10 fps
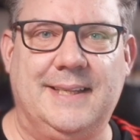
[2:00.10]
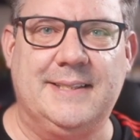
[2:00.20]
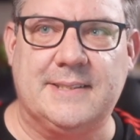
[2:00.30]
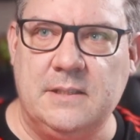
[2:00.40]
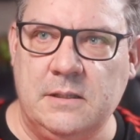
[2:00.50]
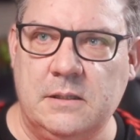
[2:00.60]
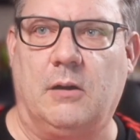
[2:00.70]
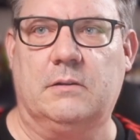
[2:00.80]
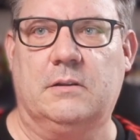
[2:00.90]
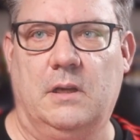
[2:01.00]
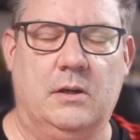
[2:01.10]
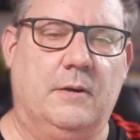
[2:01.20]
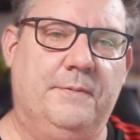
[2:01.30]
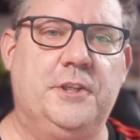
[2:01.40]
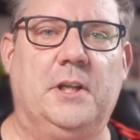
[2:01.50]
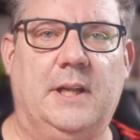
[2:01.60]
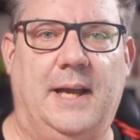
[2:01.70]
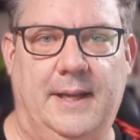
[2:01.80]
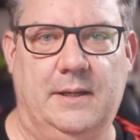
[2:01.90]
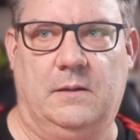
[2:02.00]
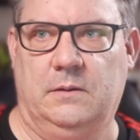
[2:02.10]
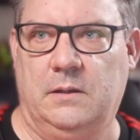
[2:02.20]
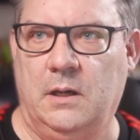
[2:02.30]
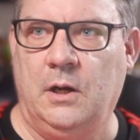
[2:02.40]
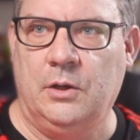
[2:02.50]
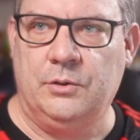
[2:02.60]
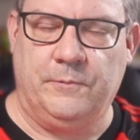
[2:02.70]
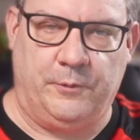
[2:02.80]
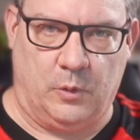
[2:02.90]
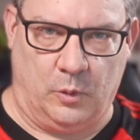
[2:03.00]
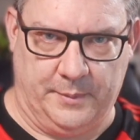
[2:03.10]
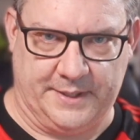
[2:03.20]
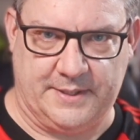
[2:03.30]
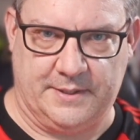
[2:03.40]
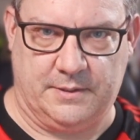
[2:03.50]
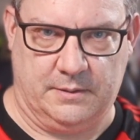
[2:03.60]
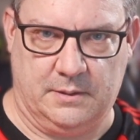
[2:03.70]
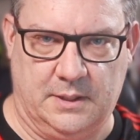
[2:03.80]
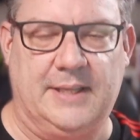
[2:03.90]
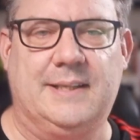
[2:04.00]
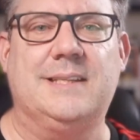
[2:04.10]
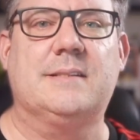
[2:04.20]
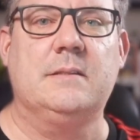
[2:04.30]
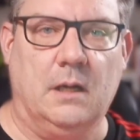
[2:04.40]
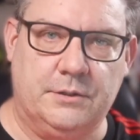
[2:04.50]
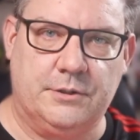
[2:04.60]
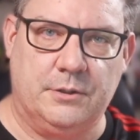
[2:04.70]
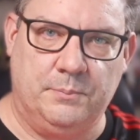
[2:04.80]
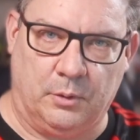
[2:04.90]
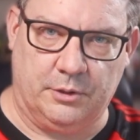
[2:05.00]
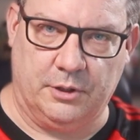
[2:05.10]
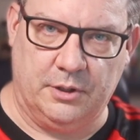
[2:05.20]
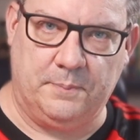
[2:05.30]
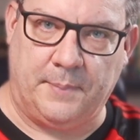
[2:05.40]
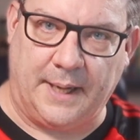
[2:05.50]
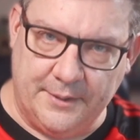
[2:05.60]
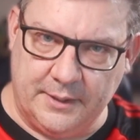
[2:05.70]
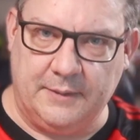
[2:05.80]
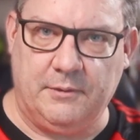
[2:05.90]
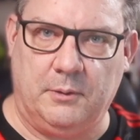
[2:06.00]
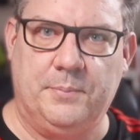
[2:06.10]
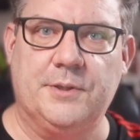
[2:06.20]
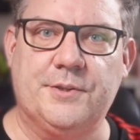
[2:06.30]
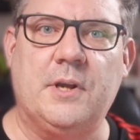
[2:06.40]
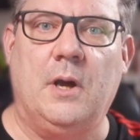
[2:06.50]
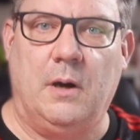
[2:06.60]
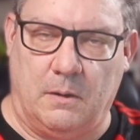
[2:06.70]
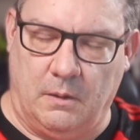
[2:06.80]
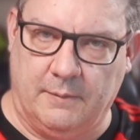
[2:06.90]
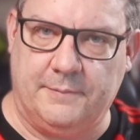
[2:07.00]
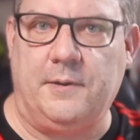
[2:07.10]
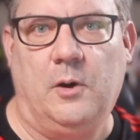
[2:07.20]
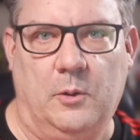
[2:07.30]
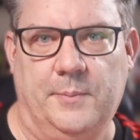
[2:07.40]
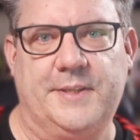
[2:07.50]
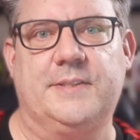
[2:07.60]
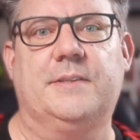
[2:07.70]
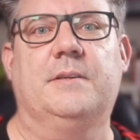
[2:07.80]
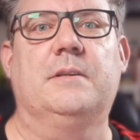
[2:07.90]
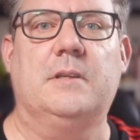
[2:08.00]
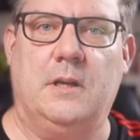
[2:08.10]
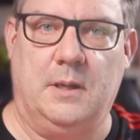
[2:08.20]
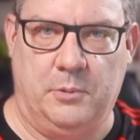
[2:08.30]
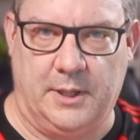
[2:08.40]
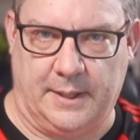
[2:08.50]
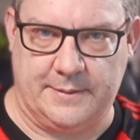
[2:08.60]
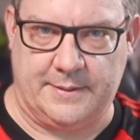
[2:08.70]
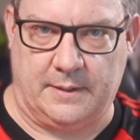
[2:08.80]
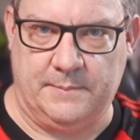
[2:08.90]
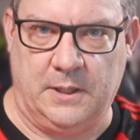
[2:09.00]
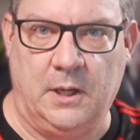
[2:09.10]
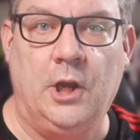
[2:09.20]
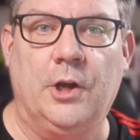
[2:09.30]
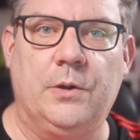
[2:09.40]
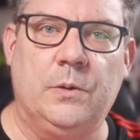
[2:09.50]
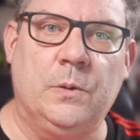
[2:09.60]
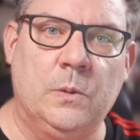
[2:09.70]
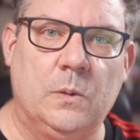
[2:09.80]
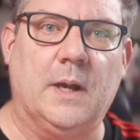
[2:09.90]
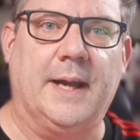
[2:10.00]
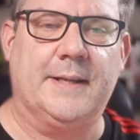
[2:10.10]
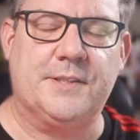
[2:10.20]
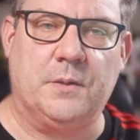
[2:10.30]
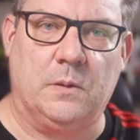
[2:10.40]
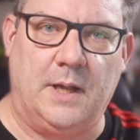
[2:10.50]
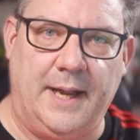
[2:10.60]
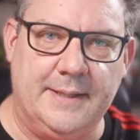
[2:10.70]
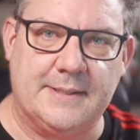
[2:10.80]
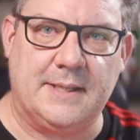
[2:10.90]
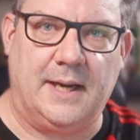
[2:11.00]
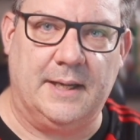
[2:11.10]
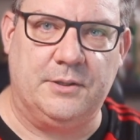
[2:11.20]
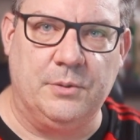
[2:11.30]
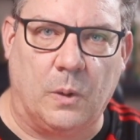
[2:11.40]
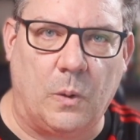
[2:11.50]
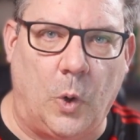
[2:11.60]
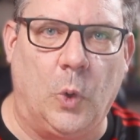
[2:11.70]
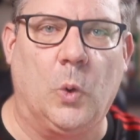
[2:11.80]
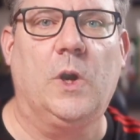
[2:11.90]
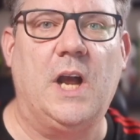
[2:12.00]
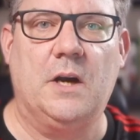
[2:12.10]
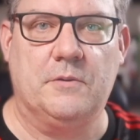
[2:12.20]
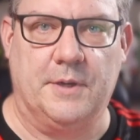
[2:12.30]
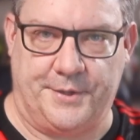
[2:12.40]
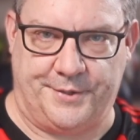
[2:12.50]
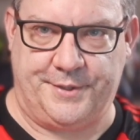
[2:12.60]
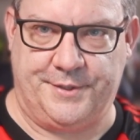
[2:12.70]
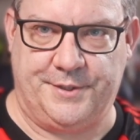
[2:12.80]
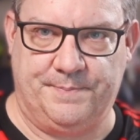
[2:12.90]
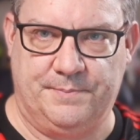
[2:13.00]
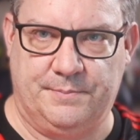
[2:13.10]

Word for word: is not an official add-on for Home Assistant. It is not supported by the developers of Home Assistant Nabu Casa. You install HACS at your own risks.